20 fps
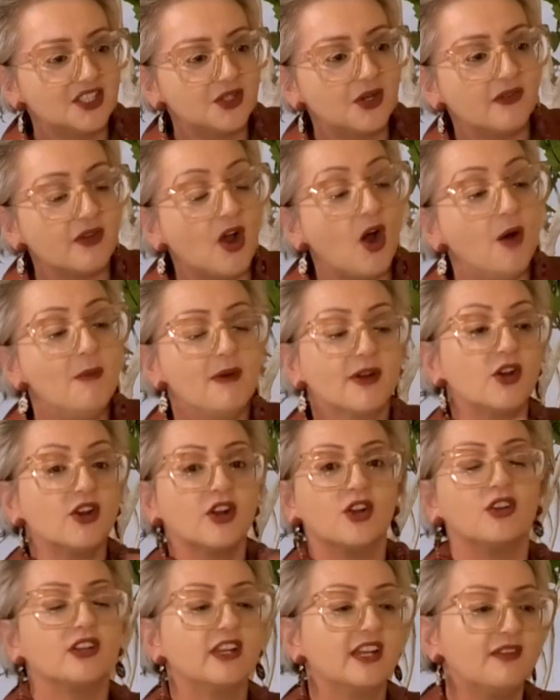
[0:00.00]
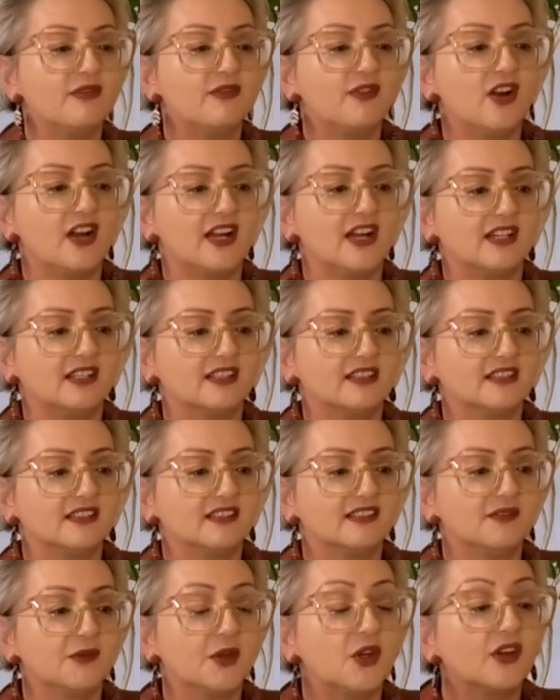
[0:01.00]
you have, oh my God, I got an air fryer.
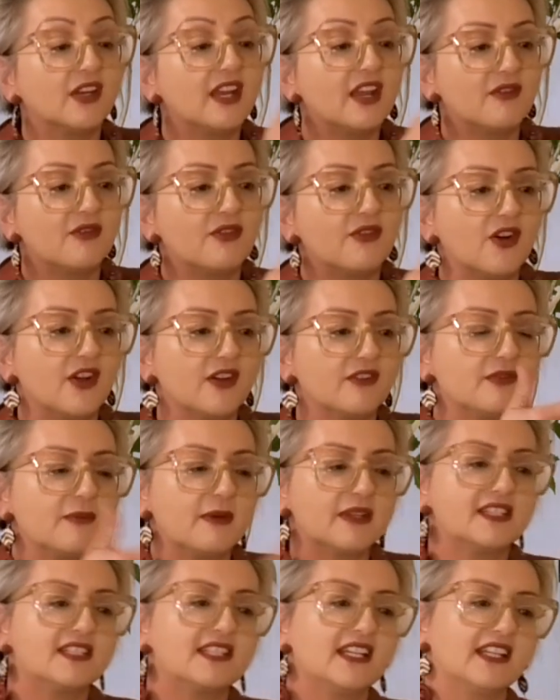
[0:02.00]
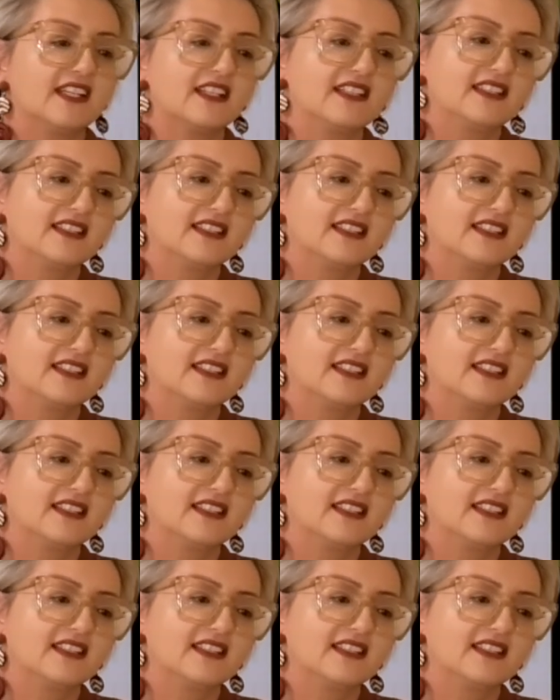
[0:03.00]
We got an air fryer for Mother's Day.